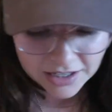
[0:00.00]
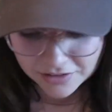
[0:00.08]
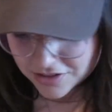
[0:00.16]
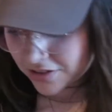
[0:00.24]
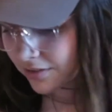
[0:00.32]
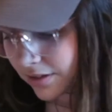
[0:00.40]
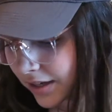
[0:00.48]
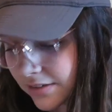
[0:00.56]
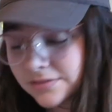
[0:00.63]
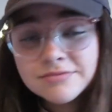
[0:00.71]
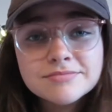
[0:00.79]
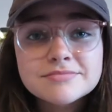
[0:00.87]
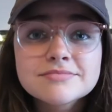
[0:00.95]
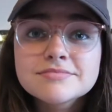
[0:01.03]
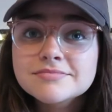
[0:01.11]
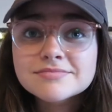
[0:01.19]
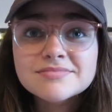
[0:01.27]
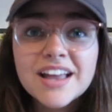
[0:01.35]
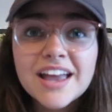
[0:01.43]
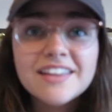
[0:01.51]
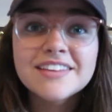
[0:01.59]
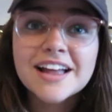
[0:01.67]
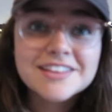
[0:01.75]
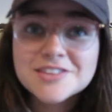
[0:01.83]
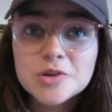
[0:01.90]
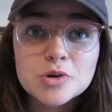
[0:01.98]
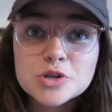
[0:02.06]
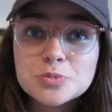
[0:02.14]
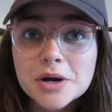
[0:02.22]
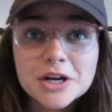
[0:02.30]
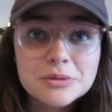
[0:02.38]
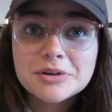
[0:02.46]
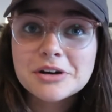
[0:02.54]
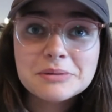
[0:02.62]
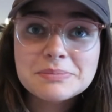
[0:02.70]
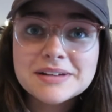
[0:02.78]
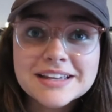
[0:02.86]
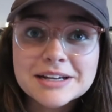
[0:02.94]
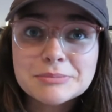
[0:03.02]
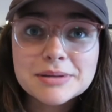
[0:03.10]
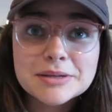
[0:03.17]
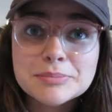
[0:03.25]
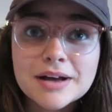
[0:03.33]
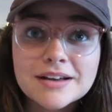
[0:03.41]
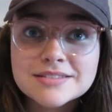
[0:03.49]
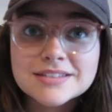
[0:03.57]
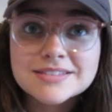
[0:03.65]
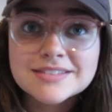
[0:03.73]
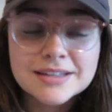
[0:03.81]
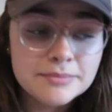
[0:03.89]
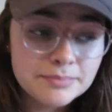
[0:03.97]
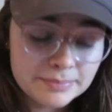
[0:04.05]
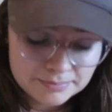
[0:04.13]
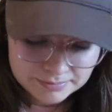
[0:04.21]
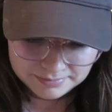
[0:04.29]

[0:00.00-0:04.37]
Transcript: now it's all done. And that's the worst part about opening up pin boxes and